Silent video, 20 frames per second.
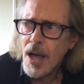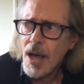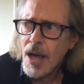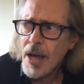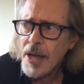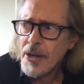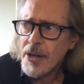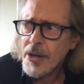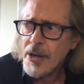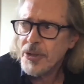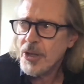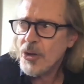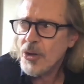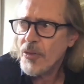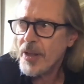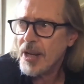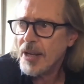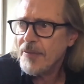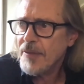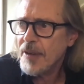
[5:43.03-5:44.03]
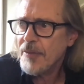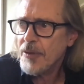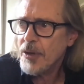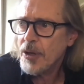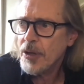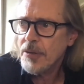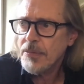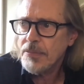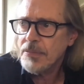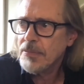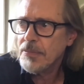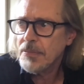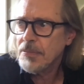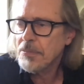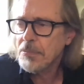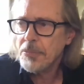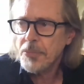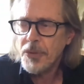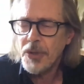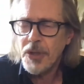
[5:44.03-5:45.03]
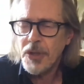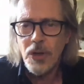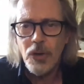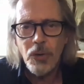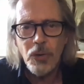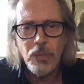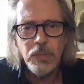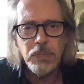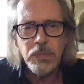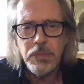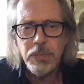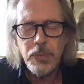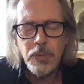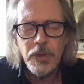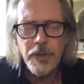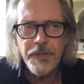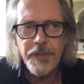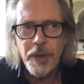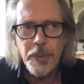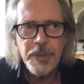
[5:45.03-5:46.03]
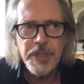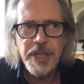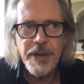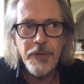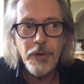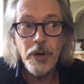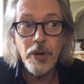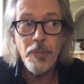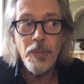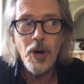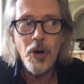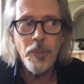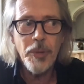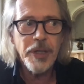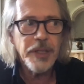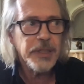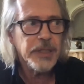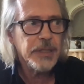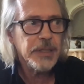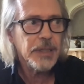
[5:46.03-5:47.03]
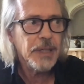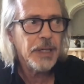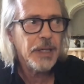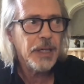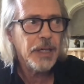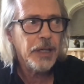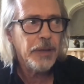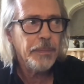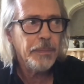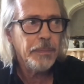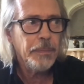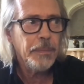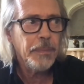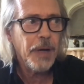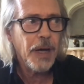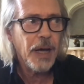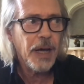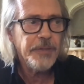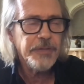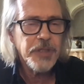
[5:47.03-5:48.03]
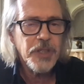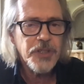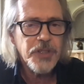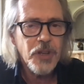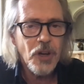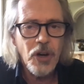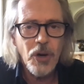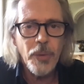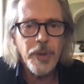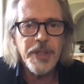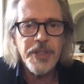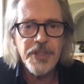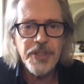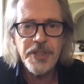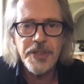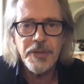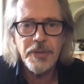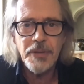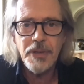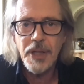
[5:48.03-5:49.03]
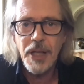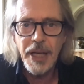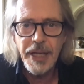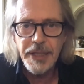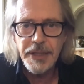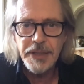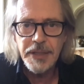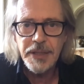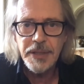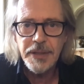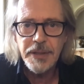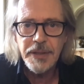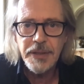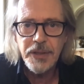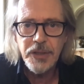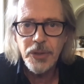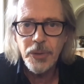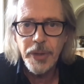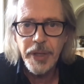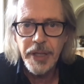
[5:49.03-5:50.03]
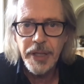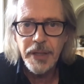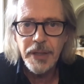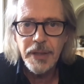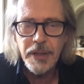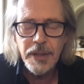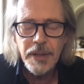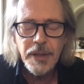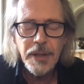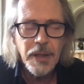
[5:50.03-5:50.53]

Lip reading: I don't know that I've ever, if there was ever a moment. I've just always liked doing